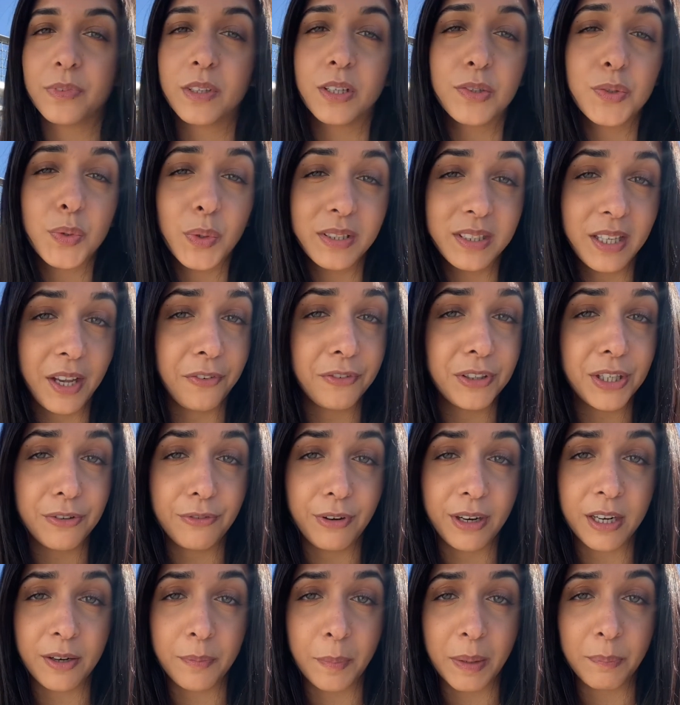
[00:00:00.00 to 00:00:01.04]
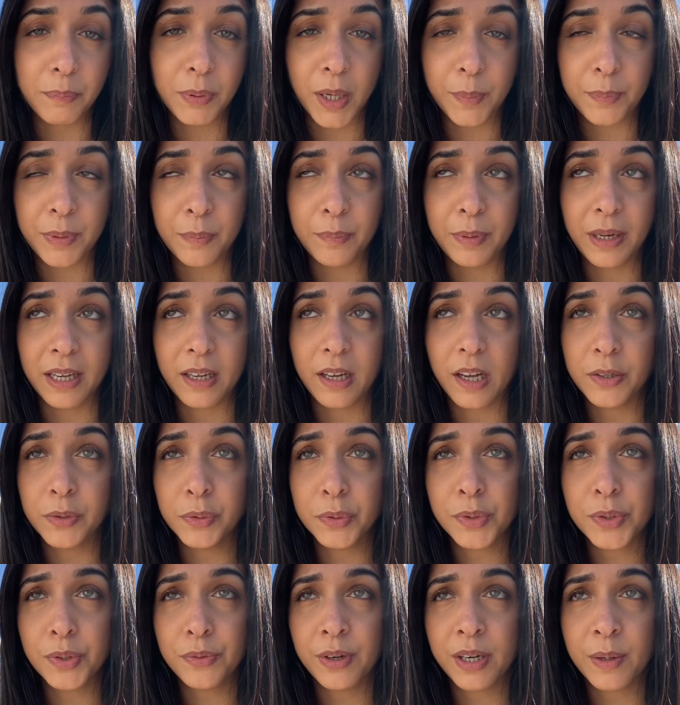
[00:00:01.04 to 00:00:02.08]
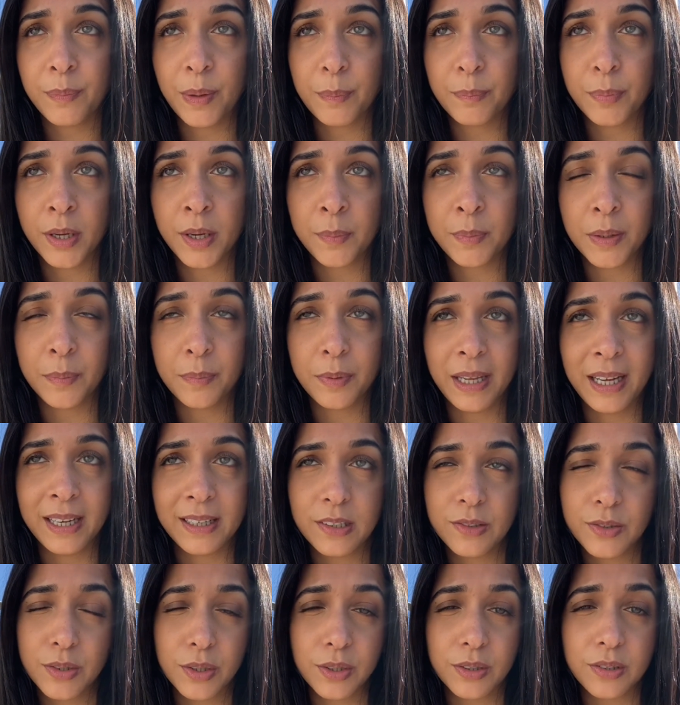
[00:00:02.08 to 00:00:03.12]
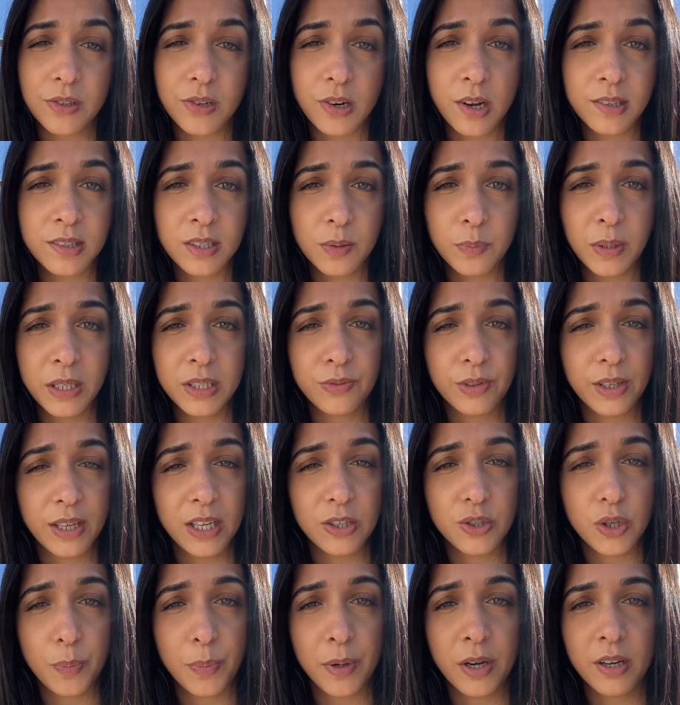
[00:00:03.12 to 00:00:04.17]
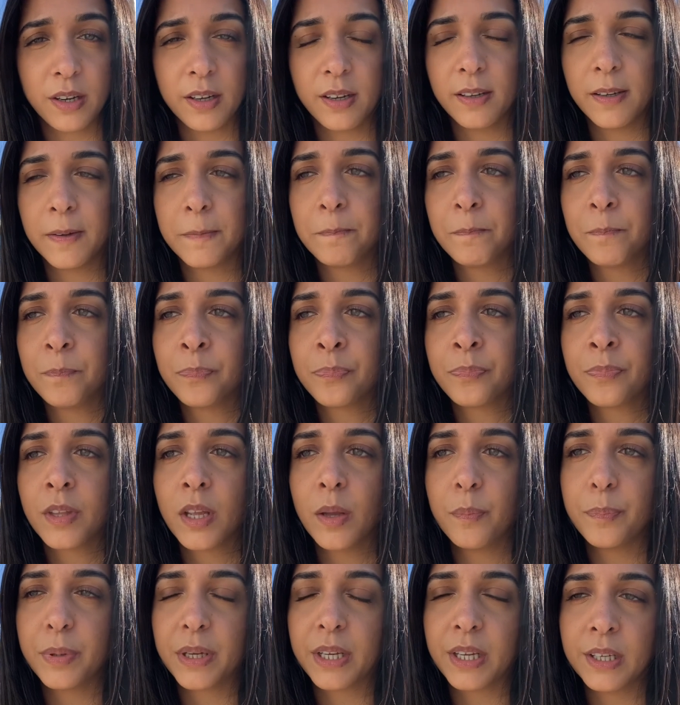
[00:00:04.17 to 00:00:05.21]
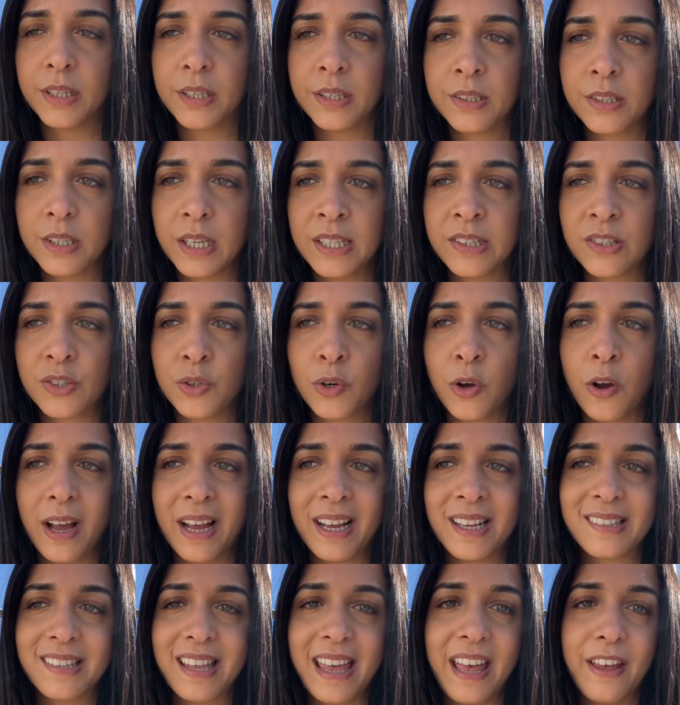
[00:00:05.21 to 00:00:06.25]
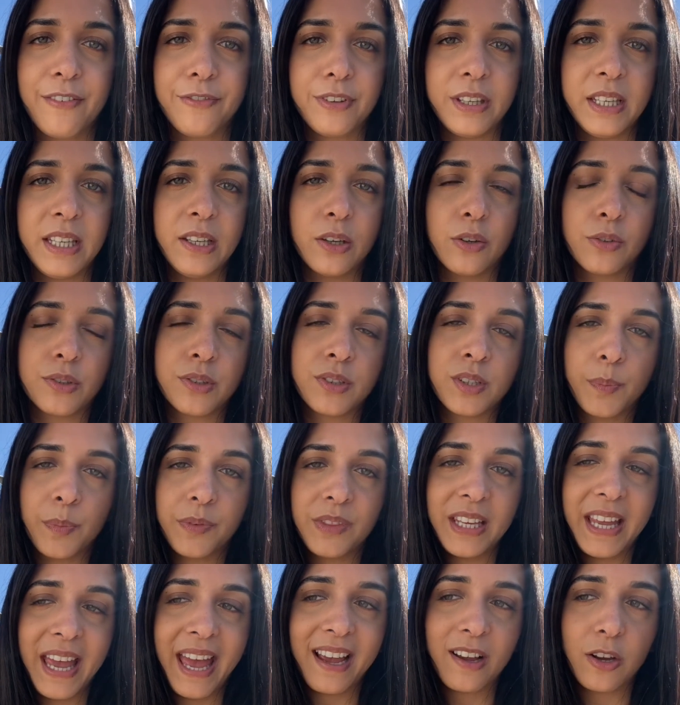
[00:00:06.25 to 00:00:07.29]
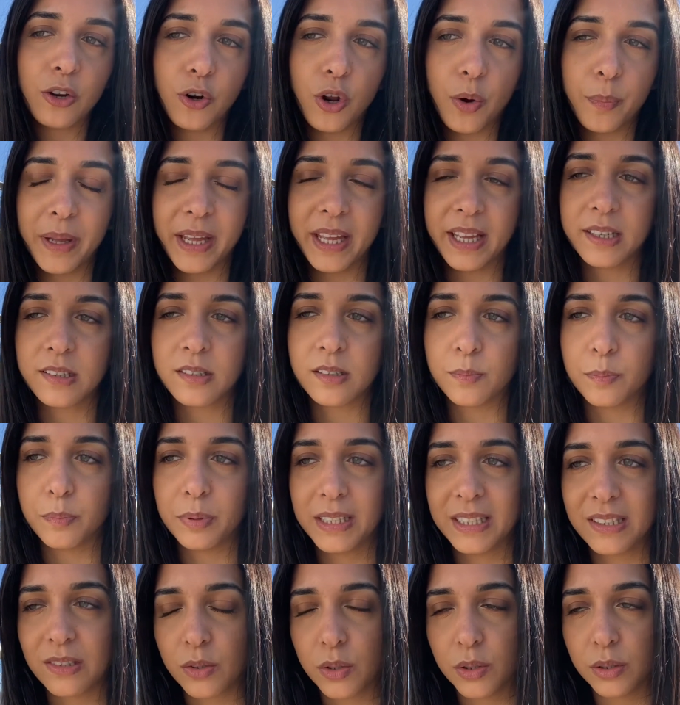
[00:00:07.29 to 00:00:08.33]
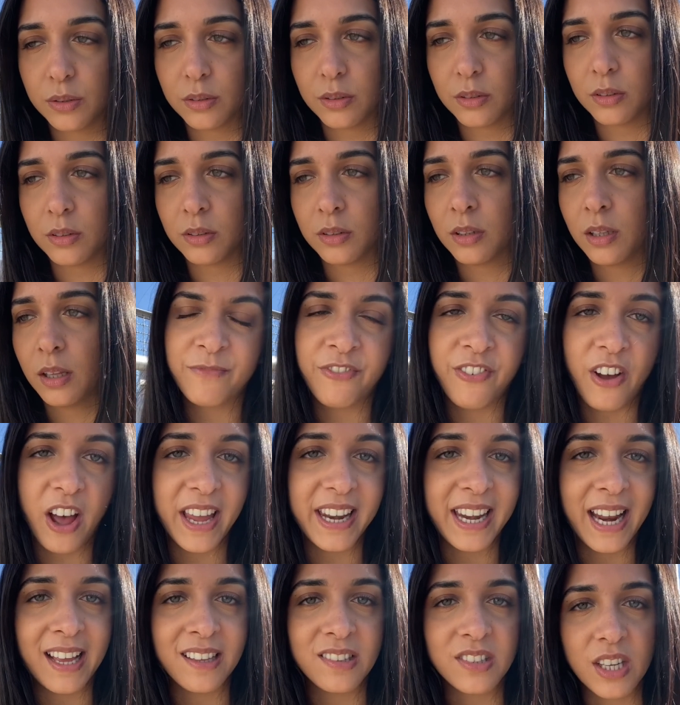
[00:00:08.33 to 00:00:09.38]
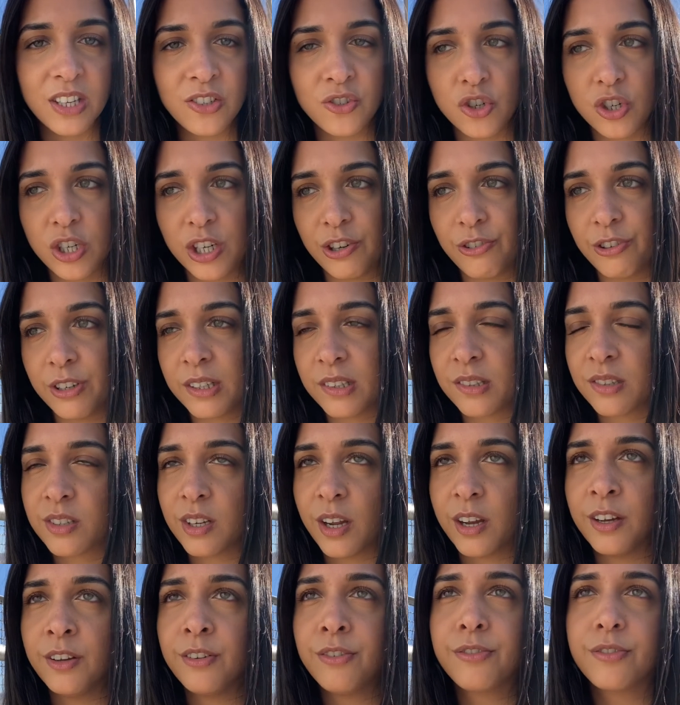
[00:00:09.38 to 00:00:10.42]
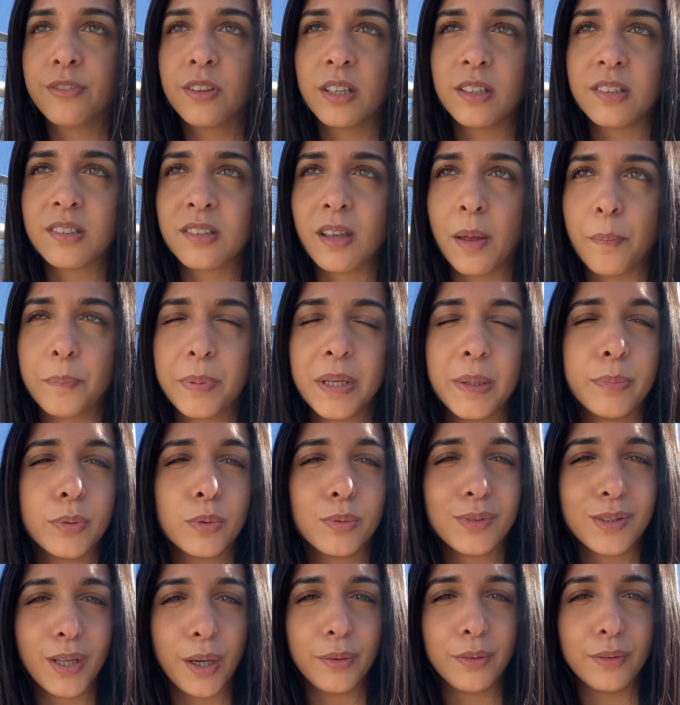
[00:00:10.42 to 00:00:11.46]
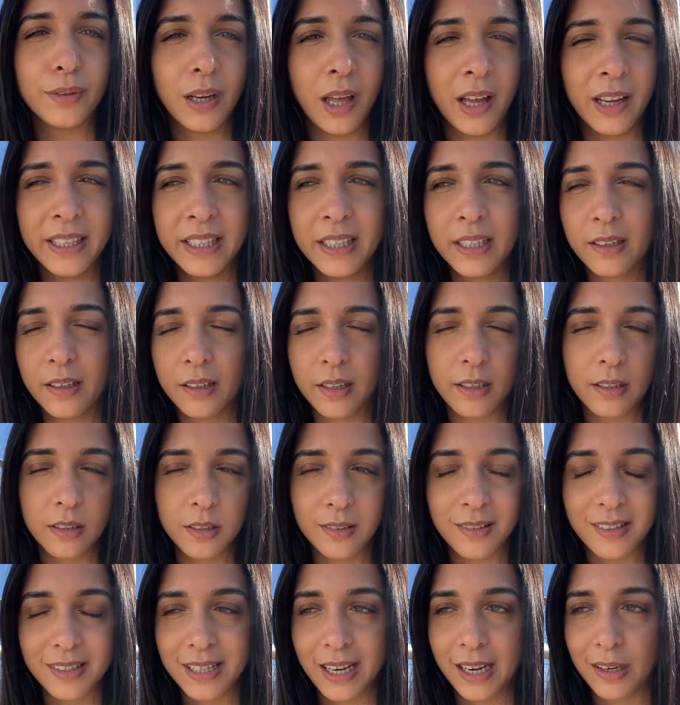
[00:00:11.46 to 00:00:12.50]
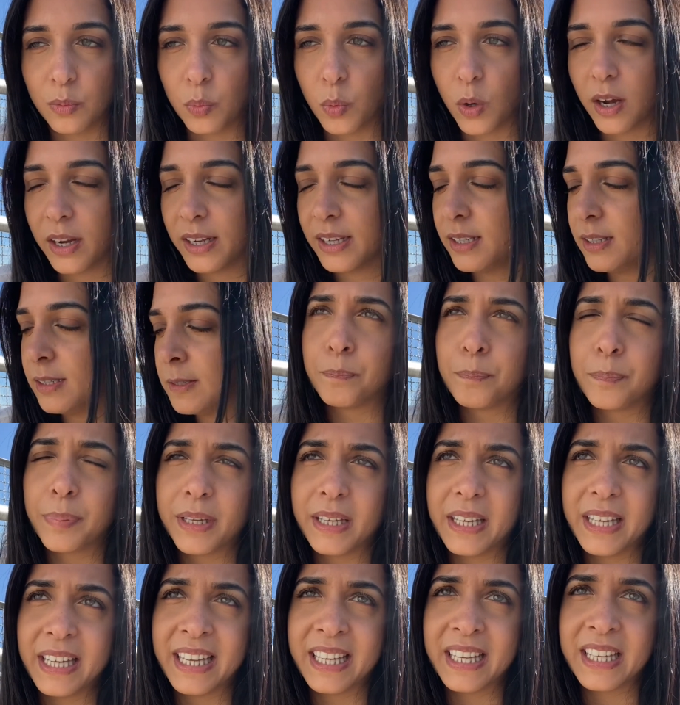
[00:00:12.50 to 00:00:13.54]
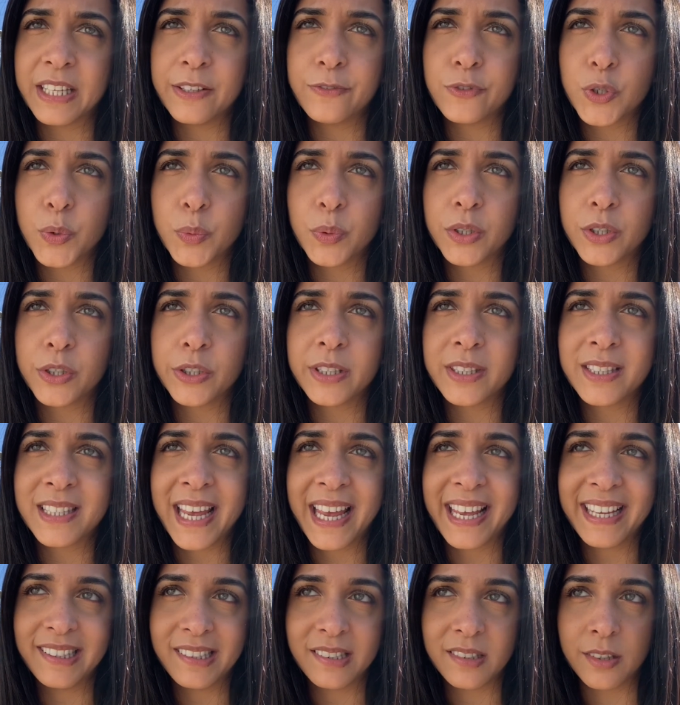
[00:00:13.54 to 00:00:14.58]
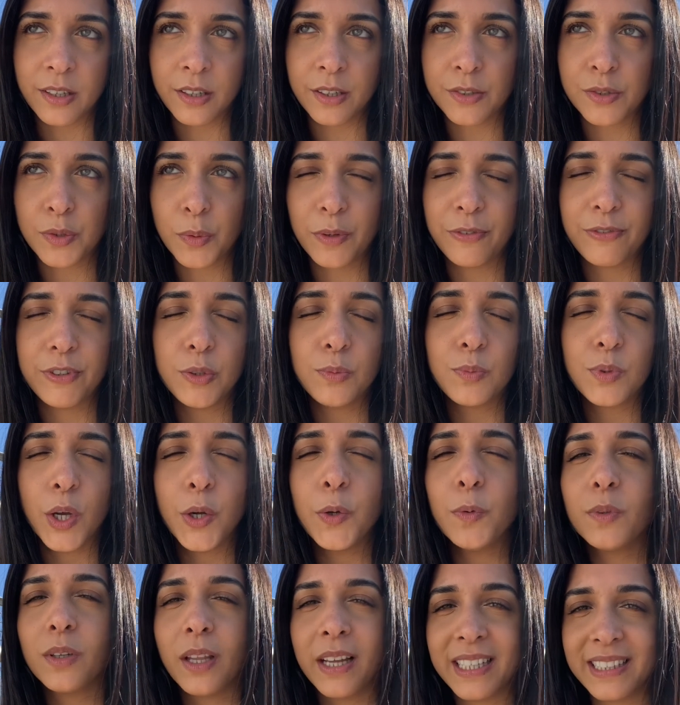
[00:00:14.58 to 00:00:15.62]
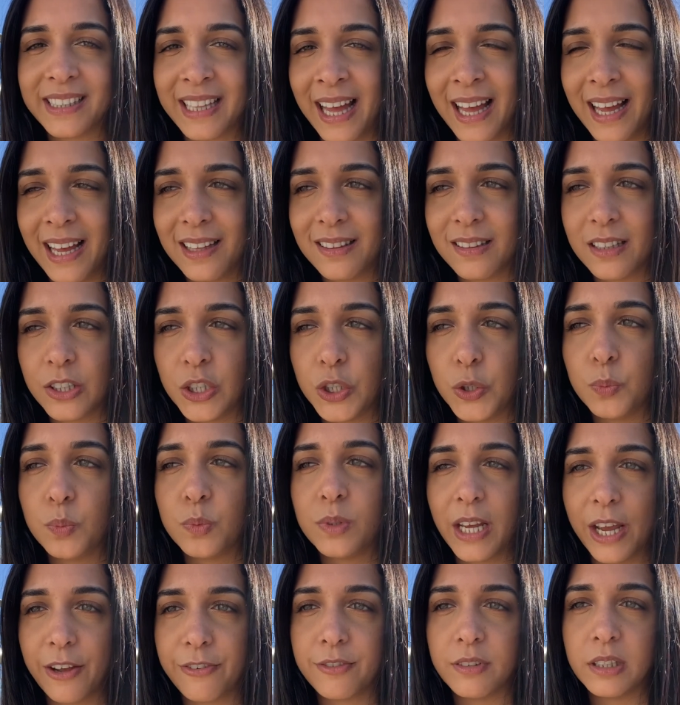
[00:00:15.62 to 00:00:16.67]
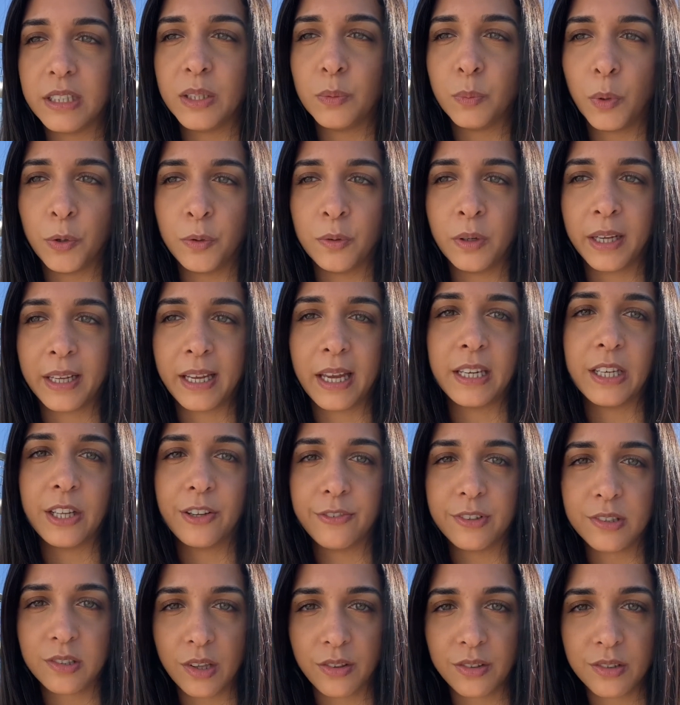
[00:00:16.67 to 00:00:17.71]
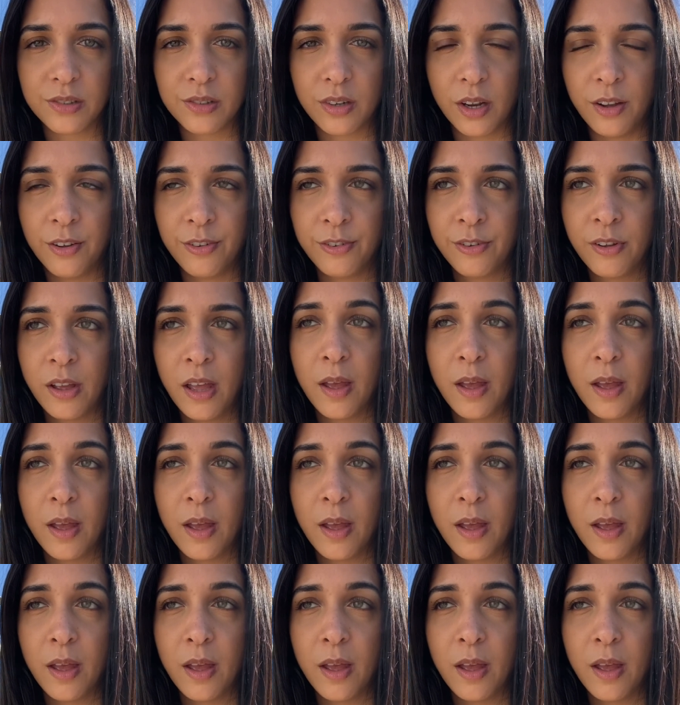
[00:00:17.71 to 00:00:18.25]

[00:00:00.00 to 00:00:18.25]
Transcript: So I definitely recommend Purple and Black. I also recommend Purple and Black as a good starting place for KJ Parker because it's not as heavy on some of the economics and political finance engineering stuff that some people don't like, and I can understand why, but it gives you a good taster. So if you don't like that, then you definitely won't like any of his other stuff.